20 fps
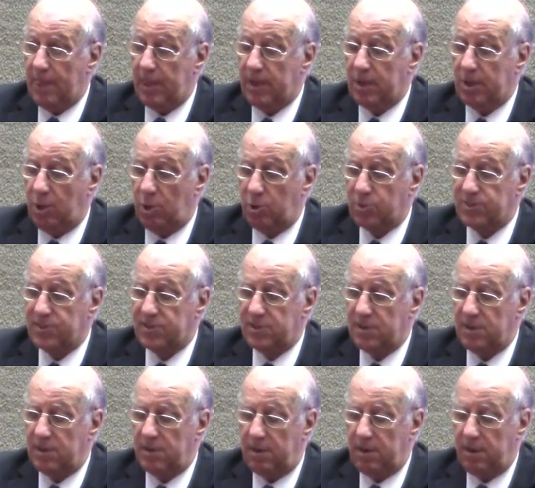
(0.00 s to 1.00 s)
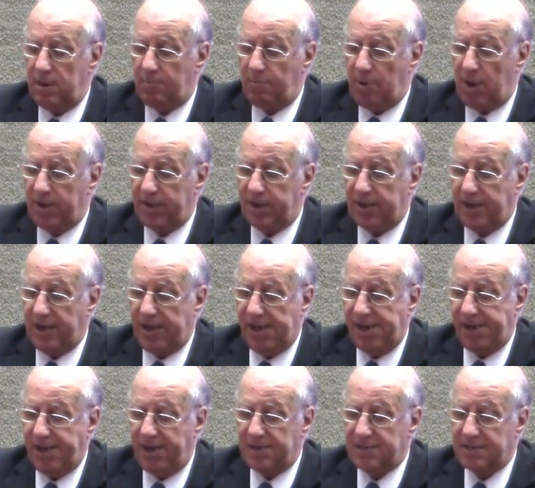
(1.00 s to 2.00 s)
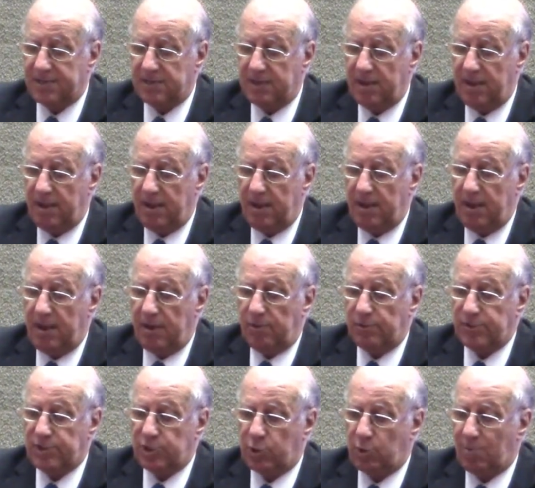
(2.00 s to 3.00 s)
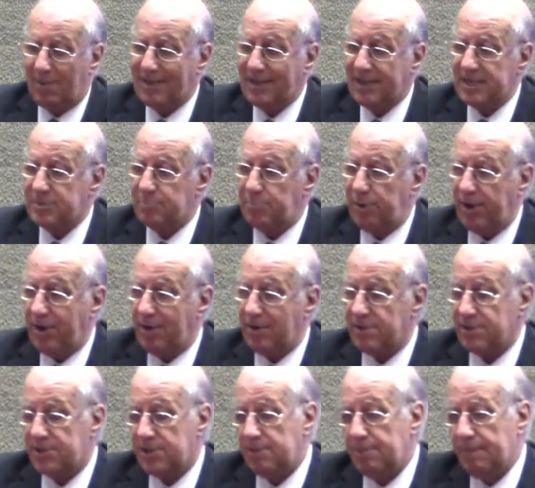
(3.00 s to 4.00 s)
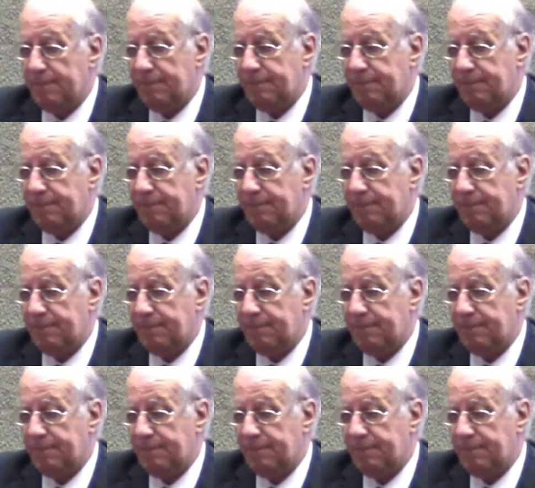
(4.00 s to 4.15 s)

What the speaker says: closed parking areas with automatic sprinklers.